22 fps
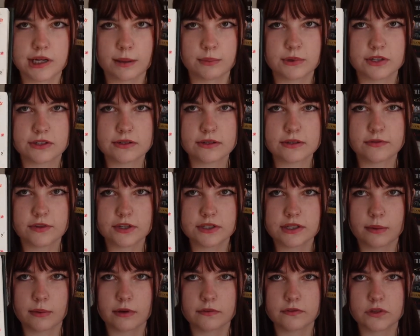This is the first
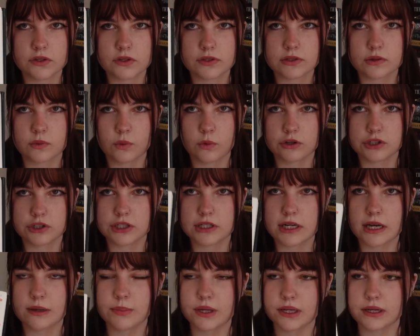time I've used washi
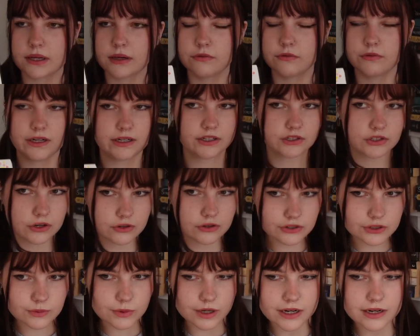tape in a reading journal
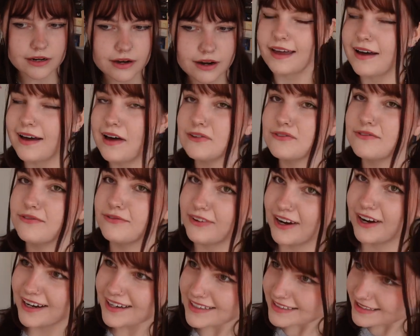spread. I was
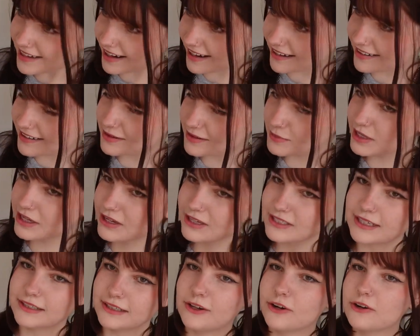very excited because
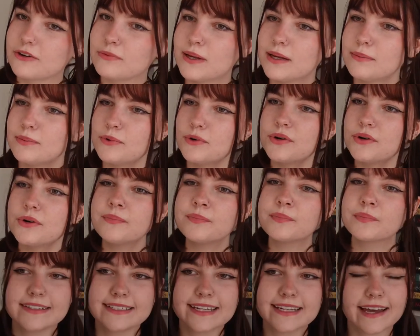a lot of people
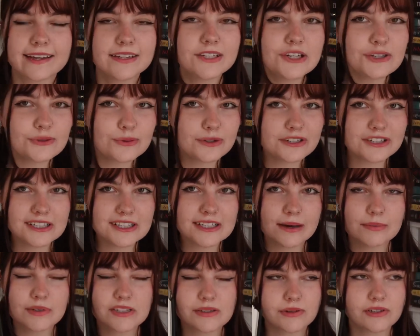tend to use washi tape,
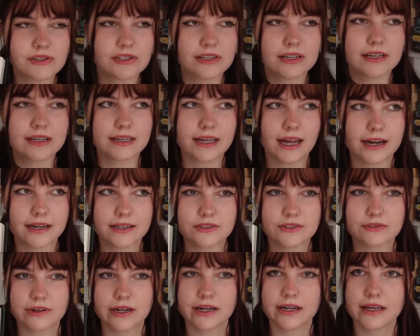especially Katie's
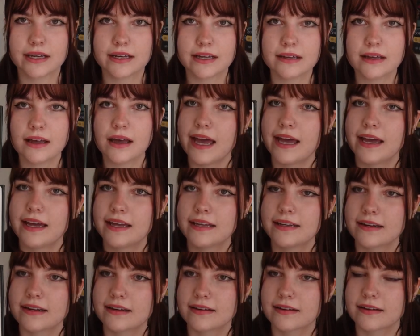reading
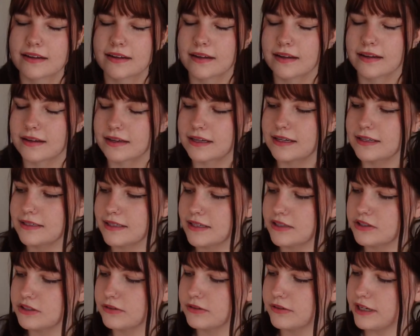and
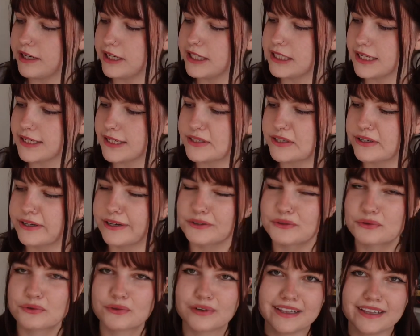Cassandra reads, and so I
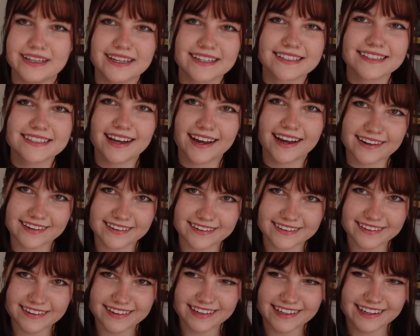was really excited
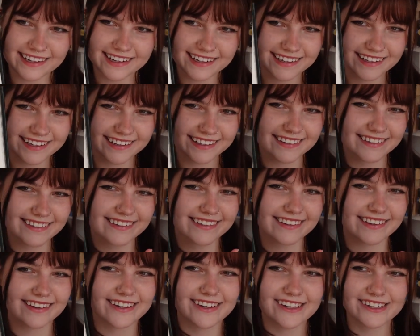
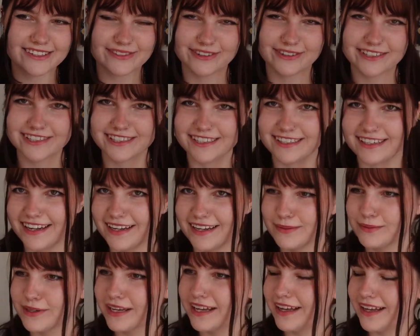to use washi tape,
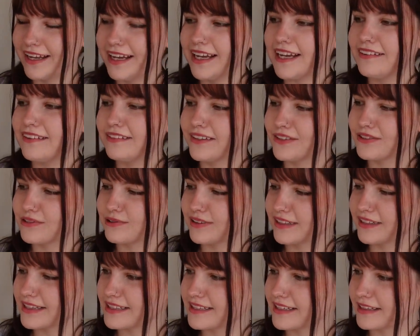even though it's
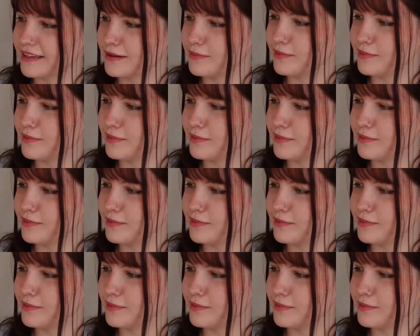really silly.